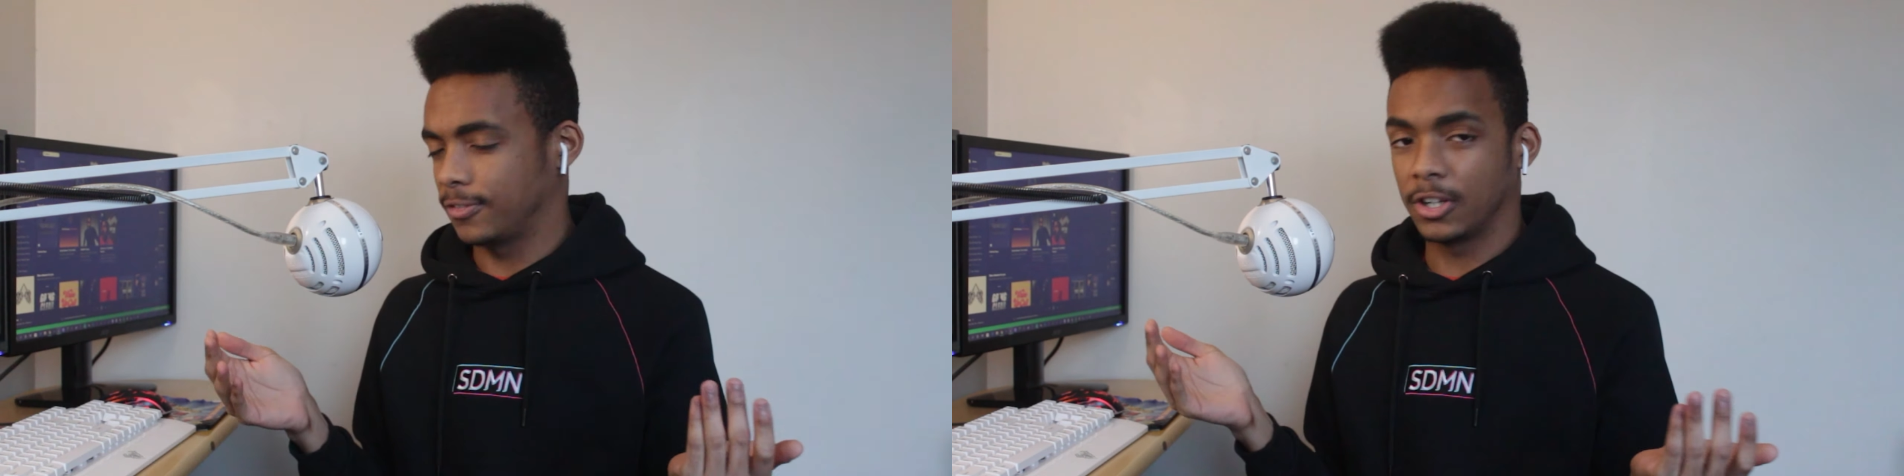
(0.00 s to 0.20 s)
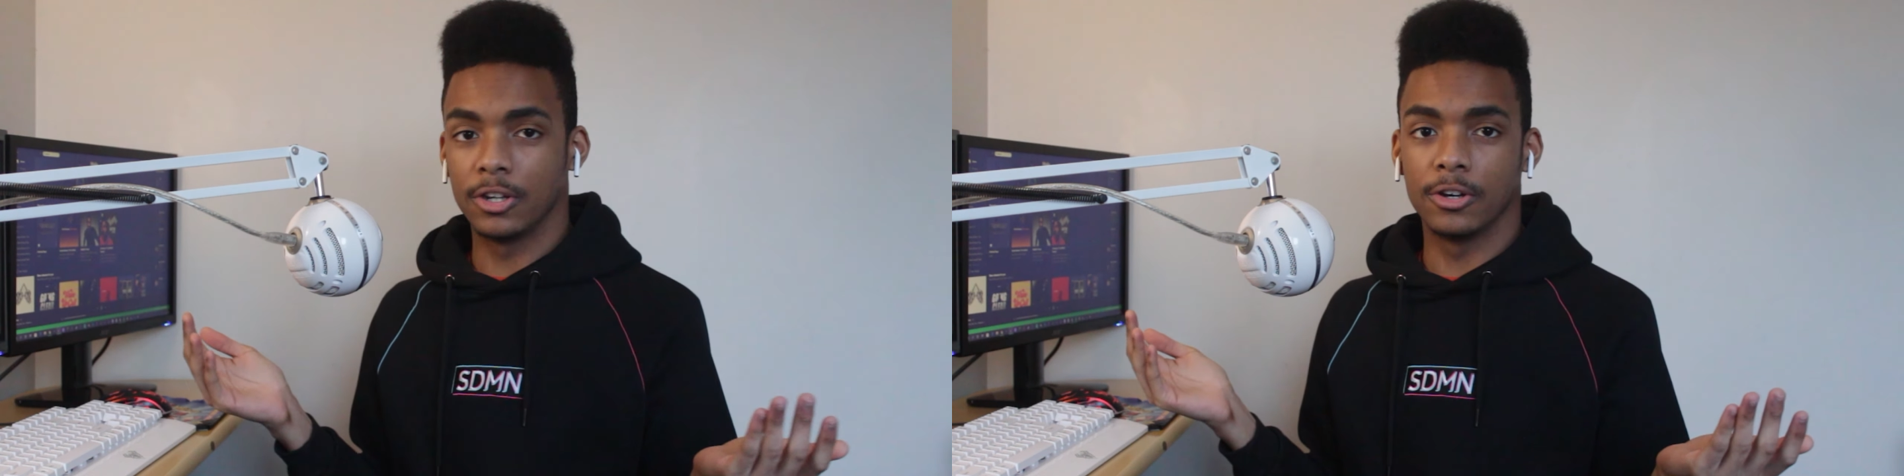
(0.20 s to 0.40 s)
If
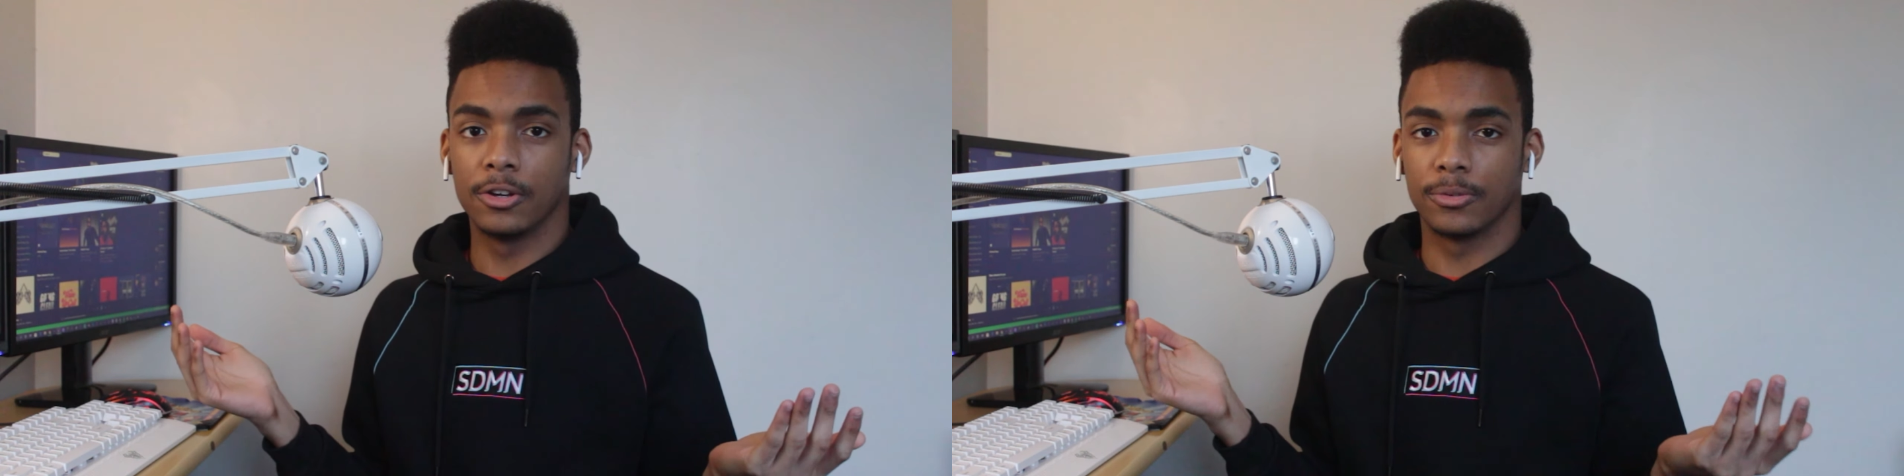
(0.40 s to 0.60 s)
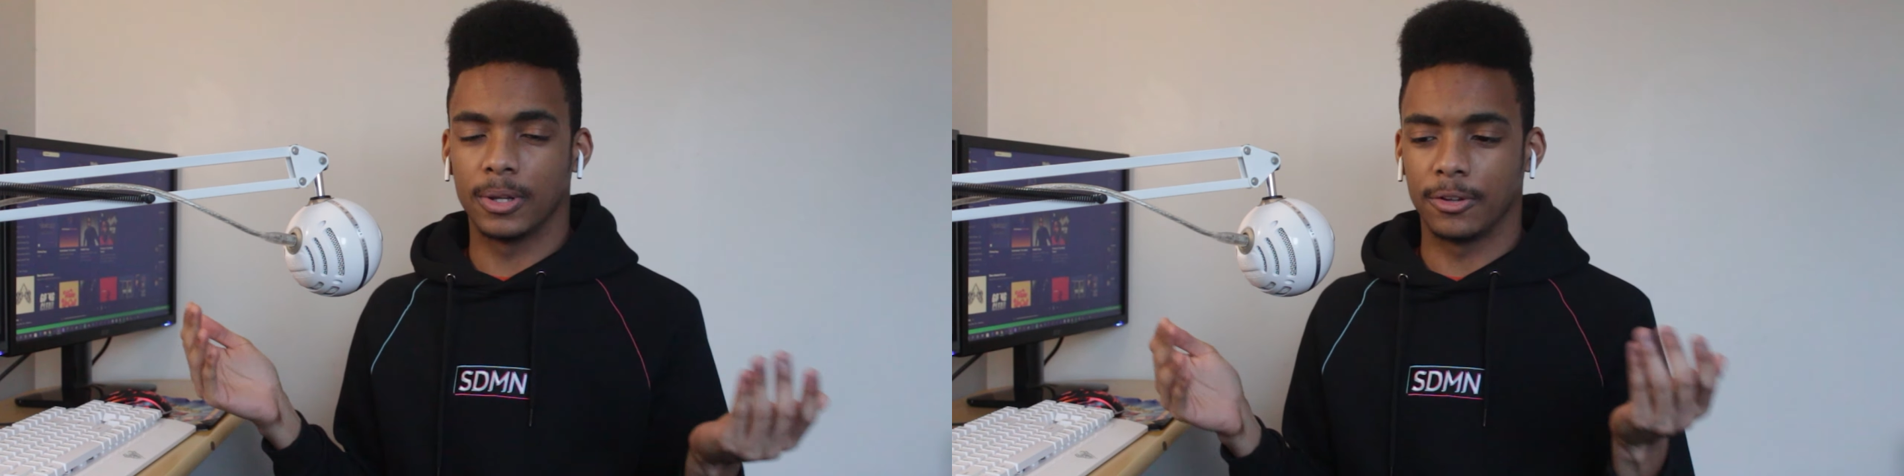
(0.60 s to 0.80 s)
you didn't know,
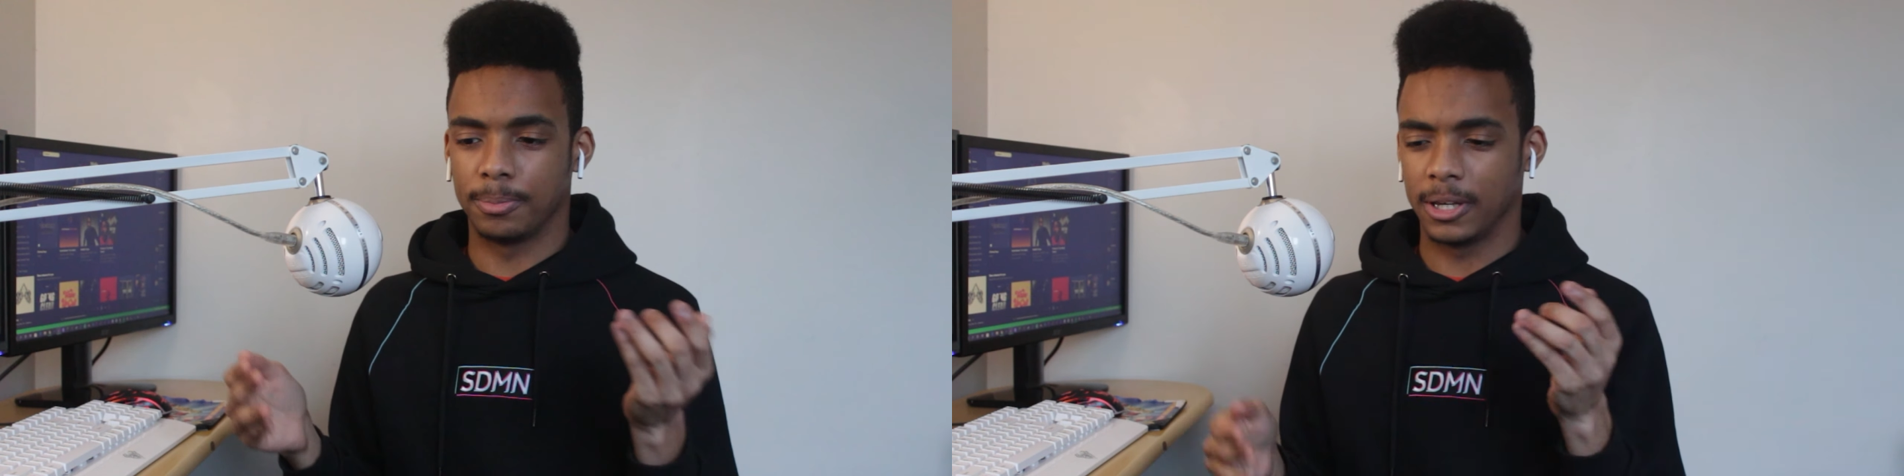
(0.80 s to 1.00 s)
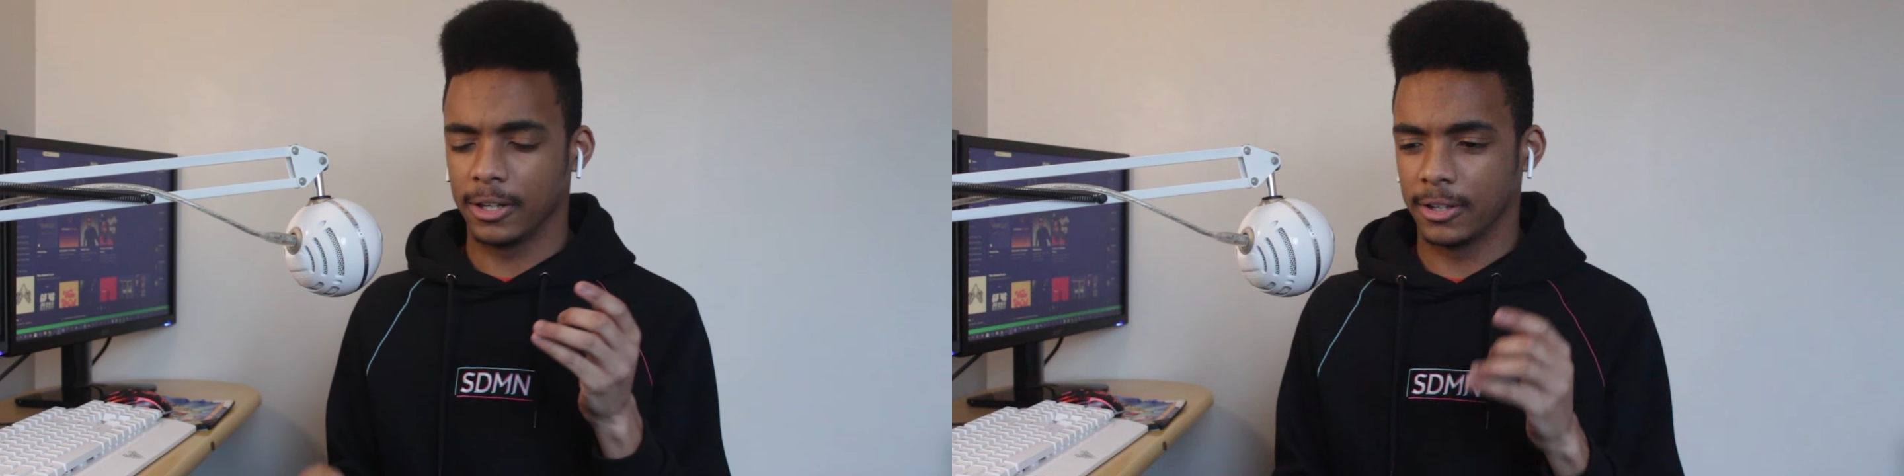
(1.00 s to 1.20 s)
as well as
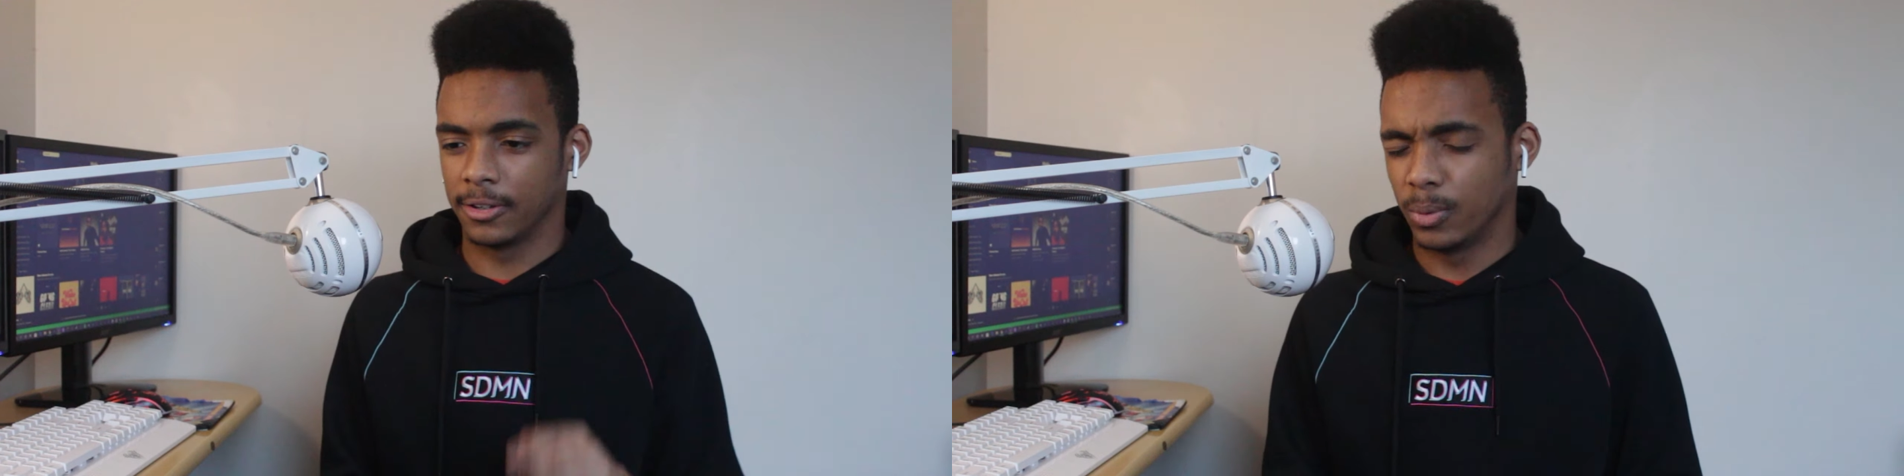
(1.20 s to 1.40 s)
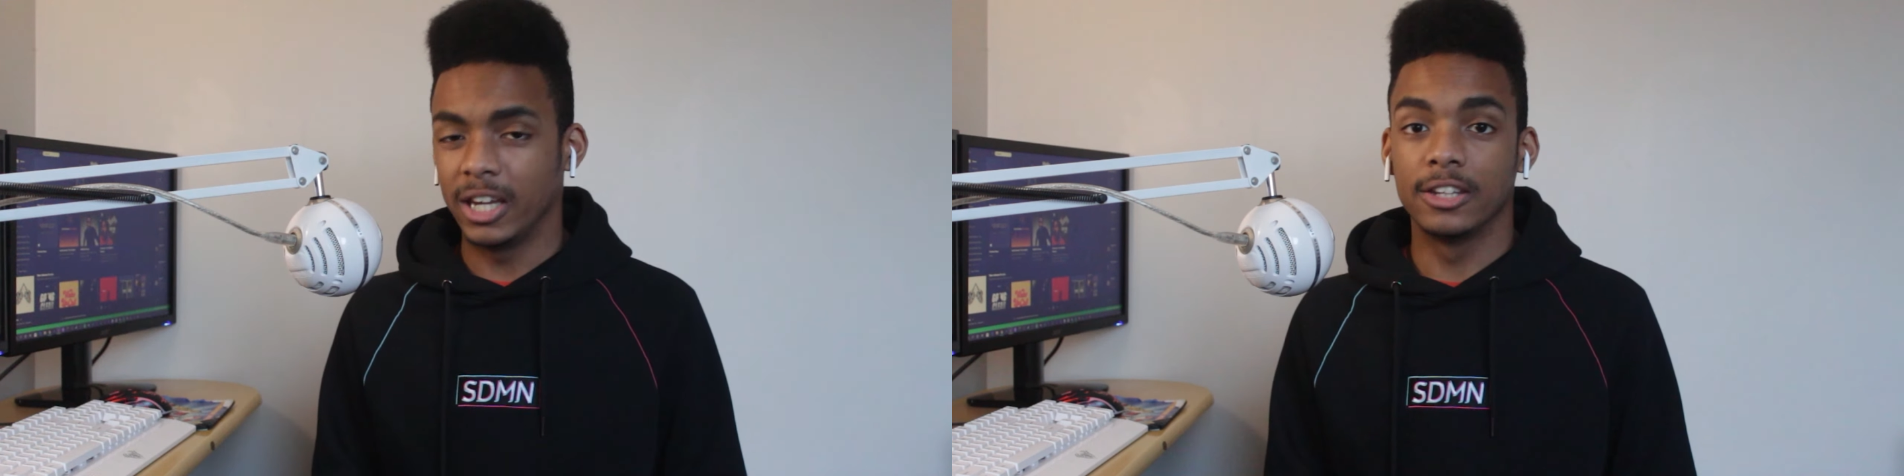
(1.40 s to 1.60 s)
being
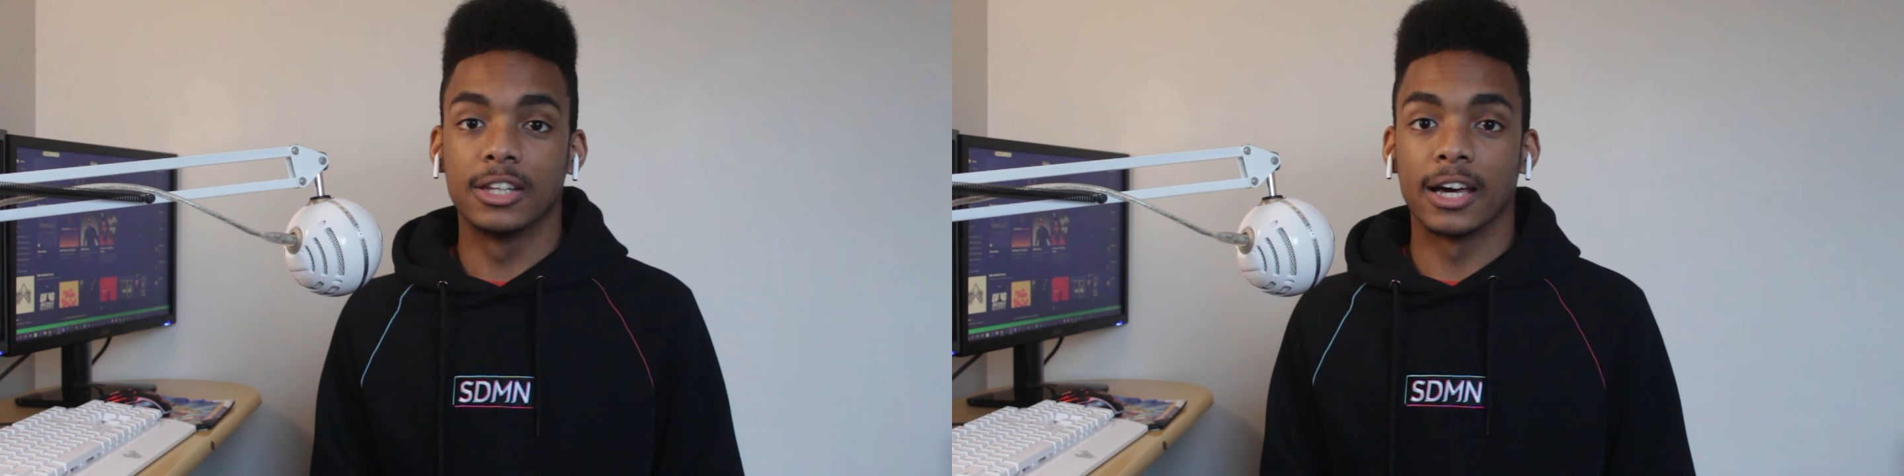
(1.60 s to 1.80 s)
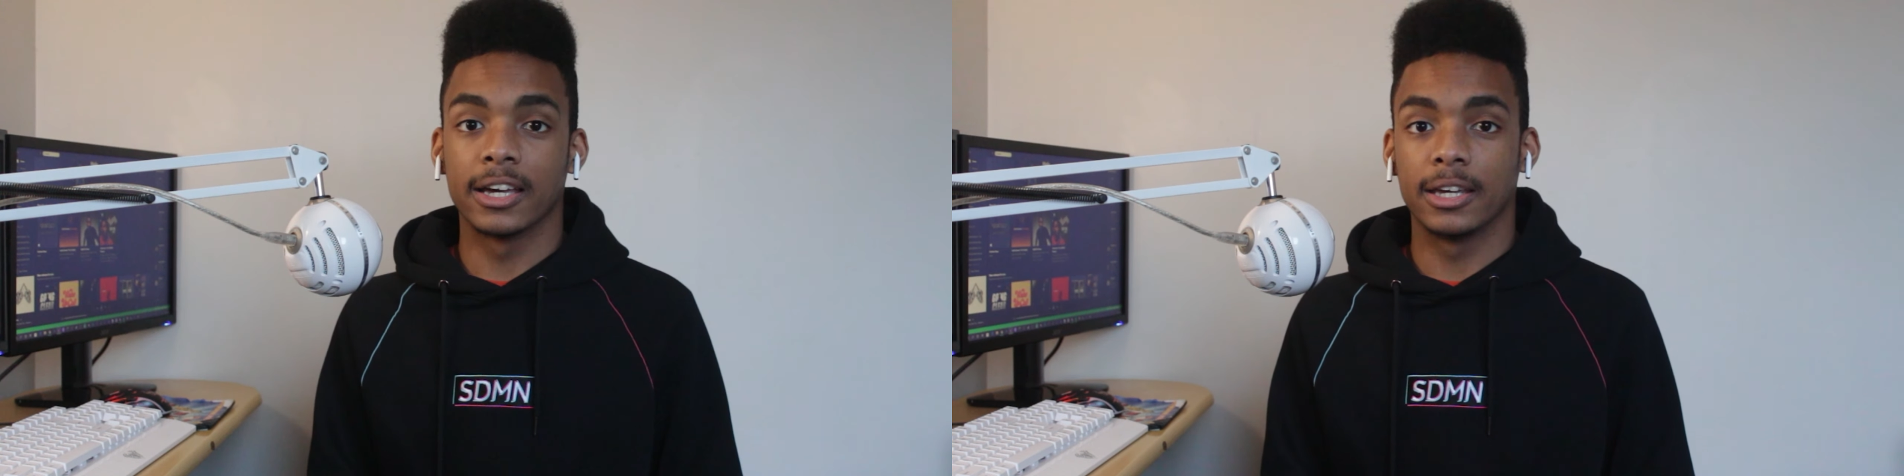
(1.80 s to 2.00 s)
a weird
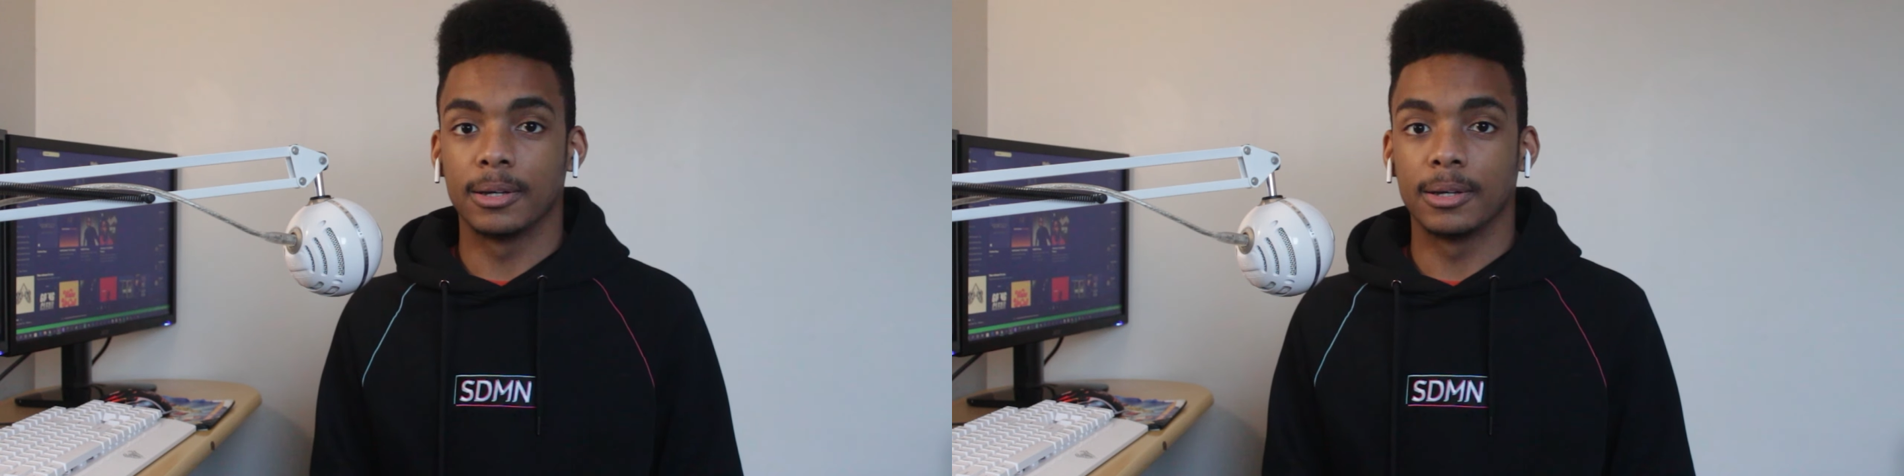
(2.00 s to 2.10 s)
guy,